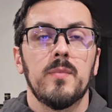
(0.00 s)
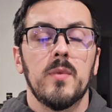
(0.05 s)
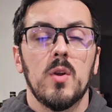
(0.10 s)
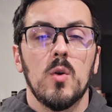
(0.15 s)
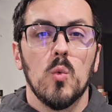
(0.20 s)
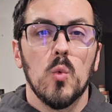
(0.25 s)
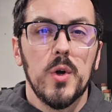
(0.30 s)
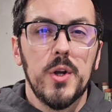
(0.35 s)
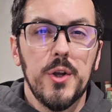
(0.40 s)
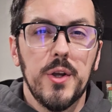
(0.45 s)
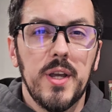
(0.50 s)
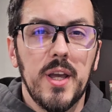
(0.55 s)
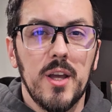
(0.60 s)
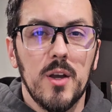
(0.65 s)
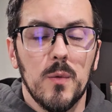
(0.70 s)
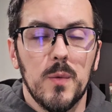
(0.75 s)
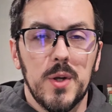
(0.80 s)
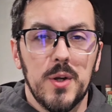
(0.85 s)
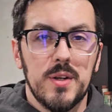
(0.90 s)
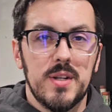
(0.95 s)
What do you get
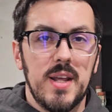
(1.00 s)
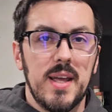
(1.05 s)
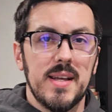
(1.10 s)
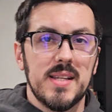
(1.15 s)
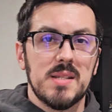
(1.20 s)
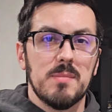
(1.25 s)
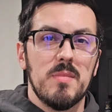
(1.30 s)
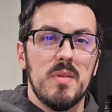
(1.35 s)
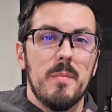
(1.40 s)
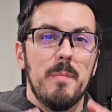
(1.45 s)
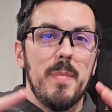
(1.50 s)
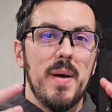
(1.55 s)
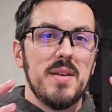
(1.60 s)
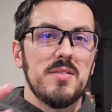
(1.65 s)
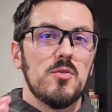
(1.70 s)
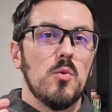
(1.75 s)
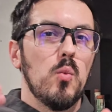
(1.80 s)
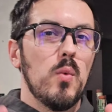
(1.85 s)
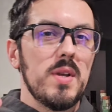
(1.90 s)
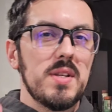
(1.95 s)
when you take some of the best
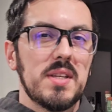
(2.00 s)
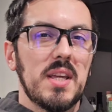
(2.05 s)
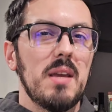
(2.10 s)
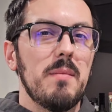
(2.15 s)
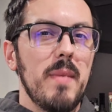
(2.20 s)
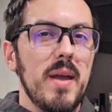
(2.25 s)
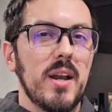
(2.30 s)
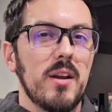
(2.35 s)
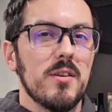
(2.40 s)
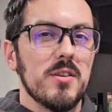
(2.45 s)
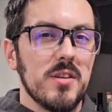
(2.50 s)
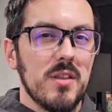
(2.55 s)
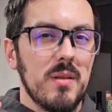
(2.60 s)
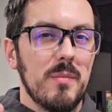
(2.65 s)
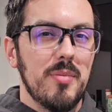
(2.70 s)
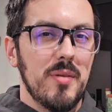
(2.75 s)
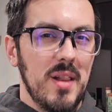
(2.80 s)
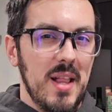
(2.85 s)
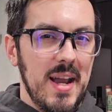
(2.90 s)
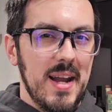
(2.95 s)
whiskey makers on the
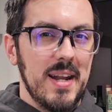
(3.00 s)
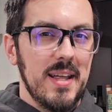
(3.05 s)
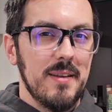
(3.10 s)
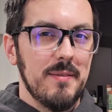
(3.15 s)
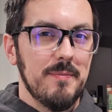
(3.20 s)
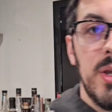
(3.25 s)
planet?